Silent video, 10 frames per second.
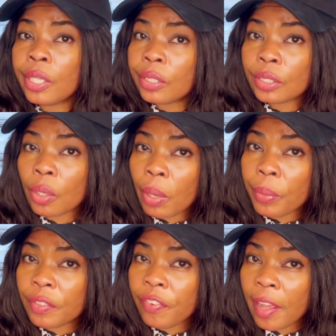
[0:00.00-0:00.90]
Someone
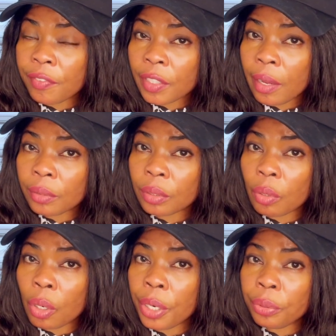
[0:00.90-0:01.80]
with five thousand
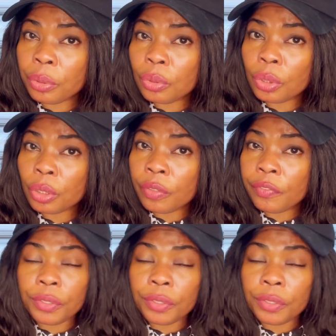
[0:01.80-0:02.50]
euro tuition fee,